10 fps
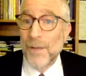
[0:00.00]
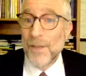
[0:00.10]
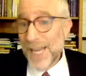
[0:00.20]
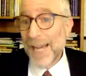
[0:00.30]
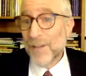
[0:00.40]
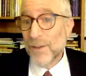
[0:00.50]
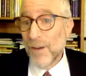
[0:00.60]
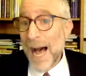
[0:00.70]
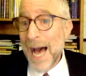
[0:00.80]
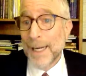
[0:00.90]
the days of
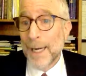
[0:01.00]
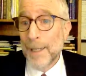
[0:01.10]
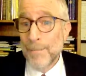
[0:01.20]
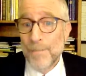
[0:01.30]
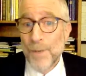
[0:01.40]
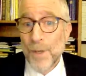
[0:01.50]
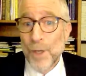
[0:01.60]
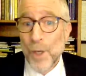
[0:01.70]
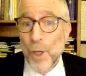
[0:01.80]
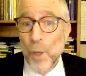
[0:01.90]
Hanukkah,
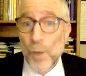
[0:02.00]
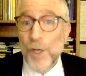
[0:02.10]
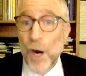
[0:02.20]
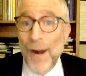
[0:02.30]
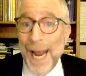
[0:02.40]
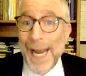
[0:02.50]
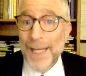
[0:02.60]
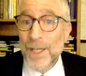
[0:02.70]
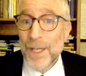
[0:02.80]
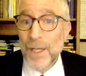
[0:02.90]
which are
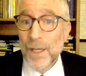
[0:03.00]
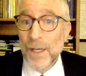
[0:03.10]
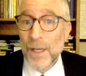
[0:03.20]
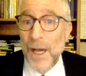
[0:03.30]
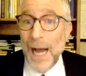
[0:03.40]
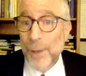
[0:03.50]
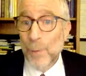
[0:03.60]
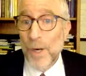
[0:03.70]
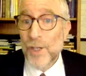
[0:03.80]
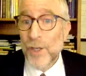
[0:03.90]
8, on
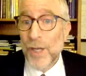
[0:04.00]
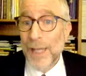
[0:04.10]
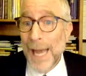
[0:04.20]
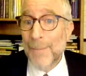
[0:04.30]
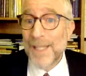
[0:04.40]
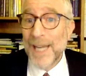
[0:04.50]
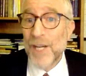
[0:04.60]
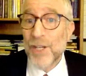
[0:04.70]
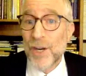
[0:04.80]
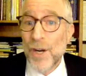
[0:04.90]
which
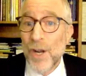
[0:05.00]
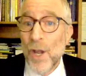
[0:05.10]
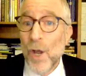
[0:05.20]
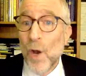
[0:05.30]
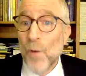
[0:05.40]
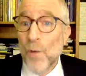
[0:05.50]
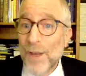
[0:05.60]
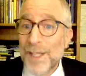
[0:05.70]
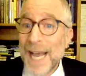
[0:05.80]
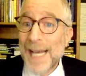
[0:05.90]
lamentation for
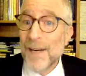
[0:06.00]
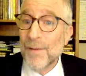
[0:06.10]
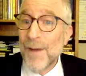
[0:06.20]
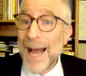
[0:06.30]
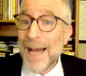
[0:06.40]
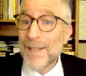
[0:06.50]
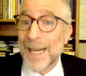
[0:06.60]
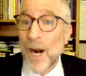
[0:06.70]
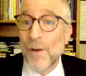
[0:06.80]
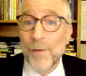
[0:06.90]
the dead and
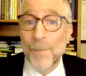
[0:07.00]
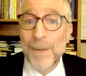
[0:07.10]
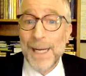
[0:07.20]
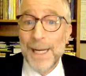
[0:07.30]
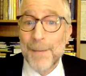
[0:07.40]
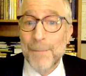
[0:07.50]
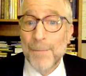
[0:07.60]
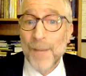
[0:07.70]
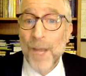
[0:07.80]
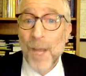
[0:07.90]
fasting are forbidden.
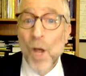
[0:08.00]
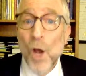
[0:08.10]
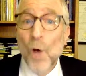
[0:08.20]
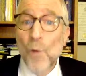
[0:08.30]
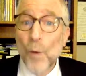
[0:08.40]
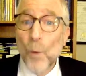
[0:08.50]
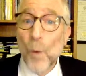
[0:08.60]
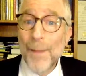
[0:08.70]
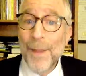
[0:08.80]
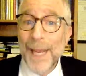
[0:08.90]
For
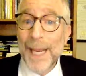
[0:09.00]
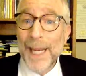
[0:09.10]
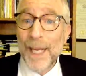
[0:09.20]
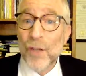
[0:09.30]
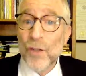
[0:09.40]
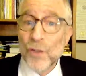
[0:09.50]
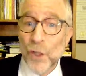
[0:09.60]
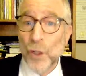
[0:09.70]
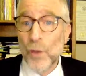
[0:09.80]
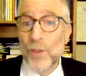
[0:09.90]
when the
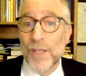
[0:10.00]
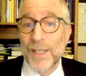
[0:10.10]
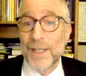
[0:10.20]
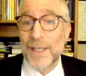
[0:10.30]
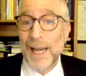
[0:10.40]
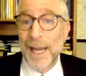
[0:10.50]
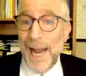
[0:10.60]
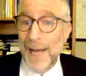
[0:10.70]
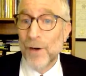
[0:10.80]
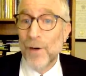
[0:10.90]
Seleucids
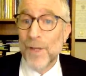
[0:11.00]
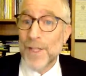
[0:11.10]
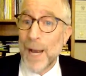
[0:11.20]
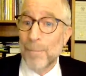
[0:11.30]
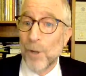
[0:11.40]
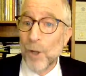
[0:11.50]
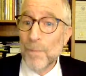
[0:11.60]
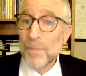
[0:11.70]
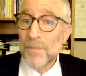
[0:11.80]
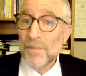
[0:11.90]
entered the temple,